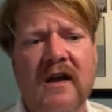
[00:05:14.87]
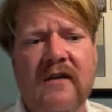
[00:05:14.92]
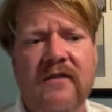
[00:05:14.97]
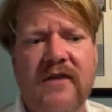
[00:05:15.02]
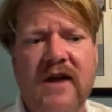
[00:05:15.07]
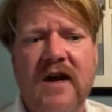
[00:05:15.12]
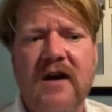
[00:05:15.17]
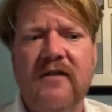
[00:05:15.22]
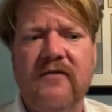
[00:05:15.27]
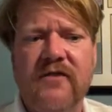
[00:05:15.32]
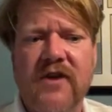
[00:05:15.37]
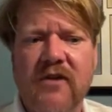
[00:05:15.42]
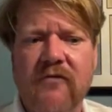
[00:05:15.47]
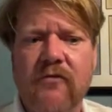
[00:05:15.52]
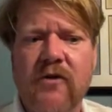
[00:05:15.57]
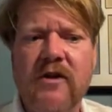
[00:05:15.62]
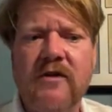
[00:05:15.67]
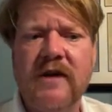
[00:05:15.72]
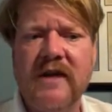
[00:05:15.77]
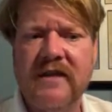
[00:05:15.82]
they're
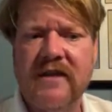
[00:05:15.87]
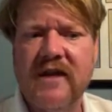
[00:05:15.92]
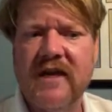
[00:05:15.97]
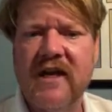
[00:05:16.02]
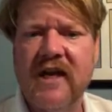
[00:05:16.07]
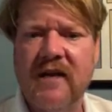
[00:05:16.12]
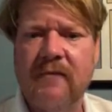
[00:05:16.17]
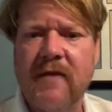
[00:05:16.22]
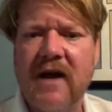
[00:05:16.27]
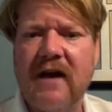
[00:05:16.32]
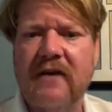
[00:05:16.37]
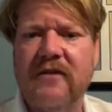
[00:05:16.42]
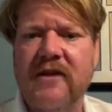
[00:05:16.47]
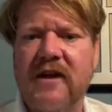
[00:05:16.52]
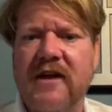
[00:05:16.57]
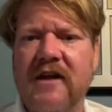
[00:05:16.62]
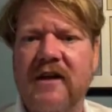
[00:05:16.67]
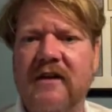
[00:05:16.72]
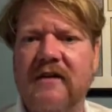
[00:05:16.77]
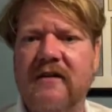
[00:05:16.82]
really thinking about
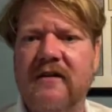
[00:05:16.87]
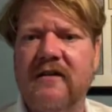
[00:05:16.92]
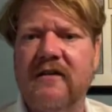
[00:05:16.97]
the